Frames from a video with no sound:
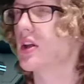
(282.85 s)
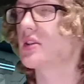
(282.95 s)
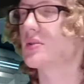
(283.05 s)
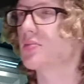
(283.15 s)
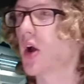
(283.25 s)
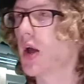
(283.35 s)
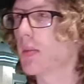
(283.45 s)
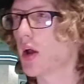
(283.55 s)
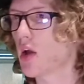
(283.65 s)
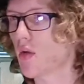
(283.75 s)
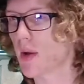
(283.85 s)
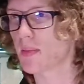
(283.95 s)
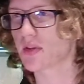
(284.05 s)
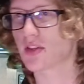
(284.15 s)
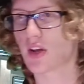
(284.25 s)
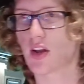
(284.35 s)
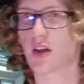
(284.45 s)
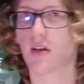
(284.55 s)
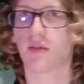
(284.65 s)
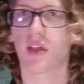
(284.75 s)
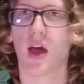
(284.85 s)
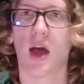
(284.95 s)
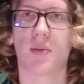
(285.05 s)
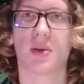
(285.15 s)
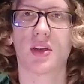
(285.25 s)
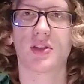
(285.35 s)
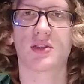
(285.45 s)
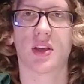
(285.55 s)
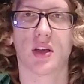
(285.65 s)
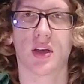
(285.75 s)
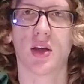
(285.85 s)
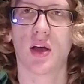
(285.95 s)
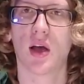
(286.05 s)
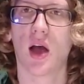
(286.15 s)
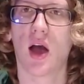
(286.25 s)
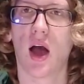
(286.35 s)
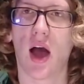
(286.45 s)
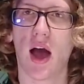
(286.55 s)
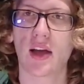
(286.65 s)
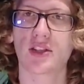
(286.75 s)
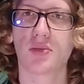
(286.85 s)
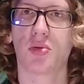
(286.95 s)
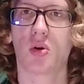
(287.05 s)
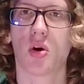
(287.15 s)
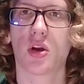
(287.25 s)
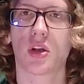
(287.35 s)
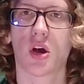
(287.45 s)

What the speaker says: as the primary representative of the IPZ. I support